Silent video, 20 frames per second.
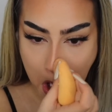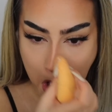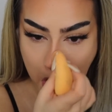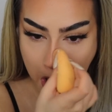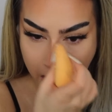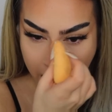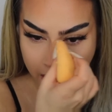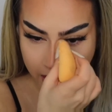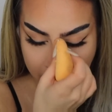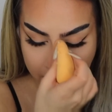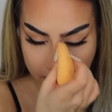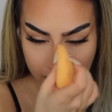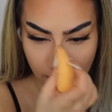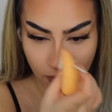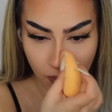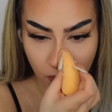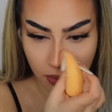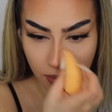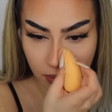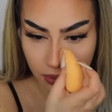and
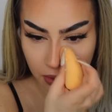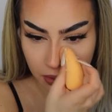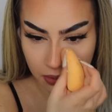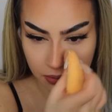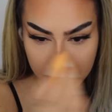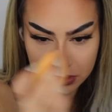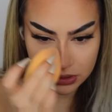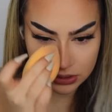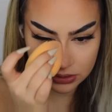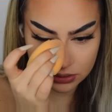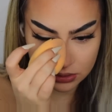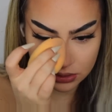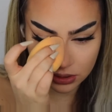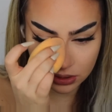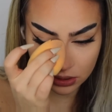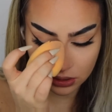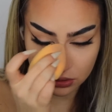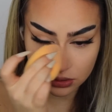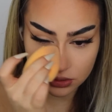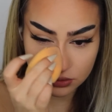we would always
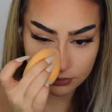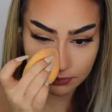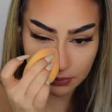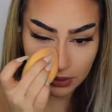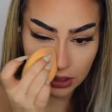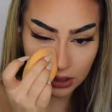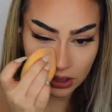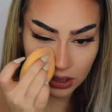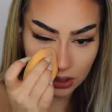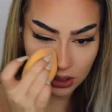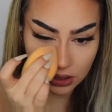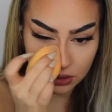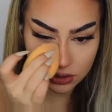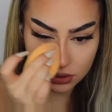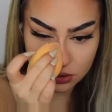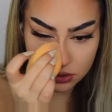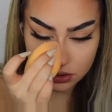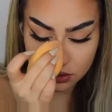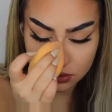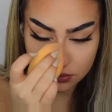like speak in
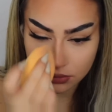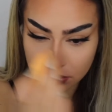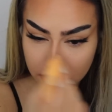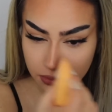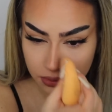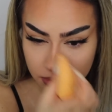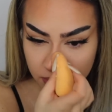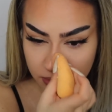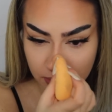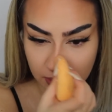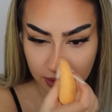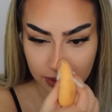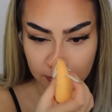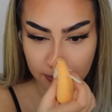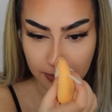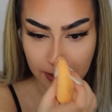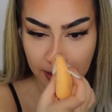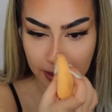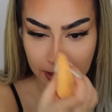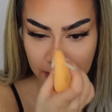English, so that's
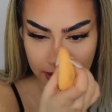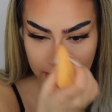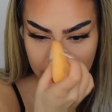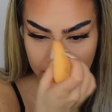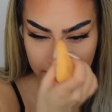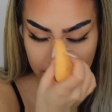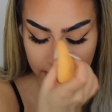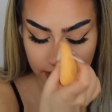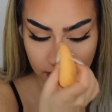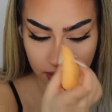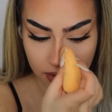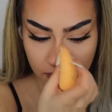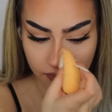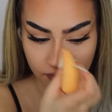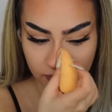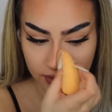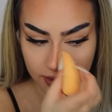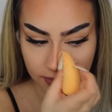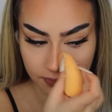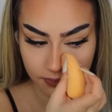why it
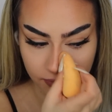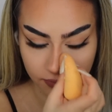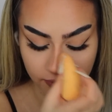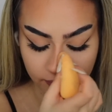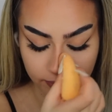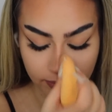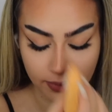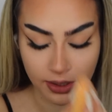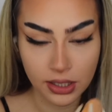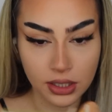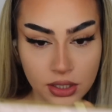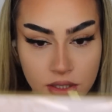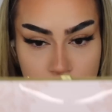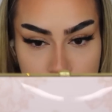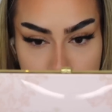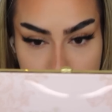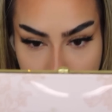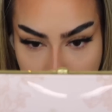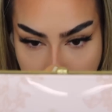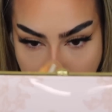really improved my English.